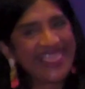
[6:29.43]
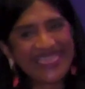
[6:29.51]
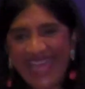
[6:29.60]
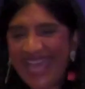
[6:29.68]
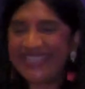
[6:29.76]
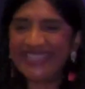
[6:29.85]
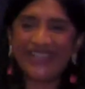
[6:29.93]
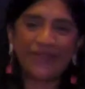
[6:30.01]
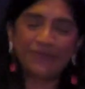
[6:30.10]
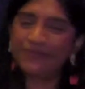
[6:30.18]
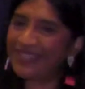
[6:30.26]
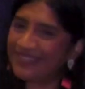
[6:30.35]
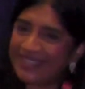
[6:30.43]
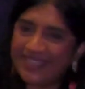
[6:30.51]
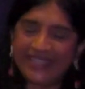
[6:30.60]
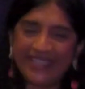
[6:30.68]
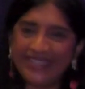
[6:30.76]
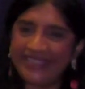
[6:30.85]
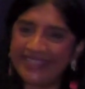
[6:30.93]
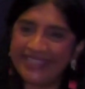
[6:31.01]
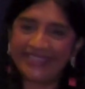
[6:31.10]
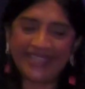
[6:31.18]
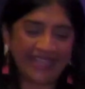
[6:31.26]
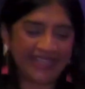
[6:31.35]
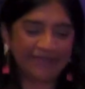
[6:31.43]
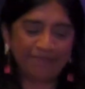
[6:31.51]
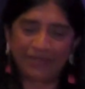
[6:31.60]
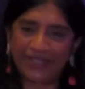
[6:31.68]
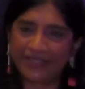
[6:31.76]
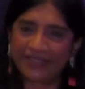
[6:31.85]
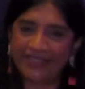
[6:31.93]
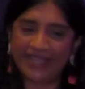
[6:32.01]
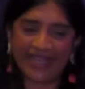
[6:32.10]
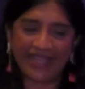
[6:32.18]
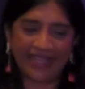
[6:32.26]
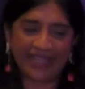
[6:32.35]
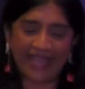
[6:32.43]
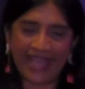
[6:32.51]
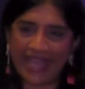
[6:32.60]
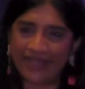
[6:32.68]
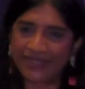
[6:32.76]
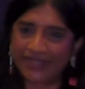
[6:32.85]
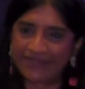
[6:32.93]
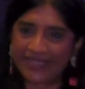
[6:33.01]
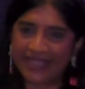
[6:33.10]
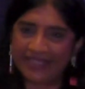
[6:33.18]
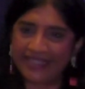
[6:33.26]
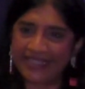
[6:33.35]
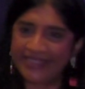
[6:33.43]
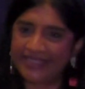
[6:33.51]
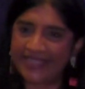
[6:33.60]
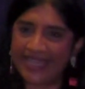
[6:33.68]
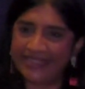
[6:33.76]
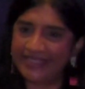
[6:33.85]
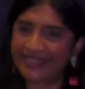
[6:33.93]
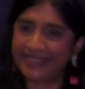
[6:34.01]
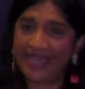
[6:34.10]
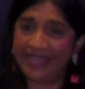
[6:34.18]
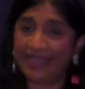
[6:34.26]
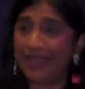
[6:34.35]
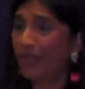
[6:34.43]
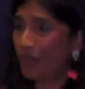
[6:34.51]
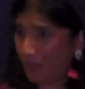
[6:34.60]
That, you know, we used to think in the Maryland House of Delegates and the Senate,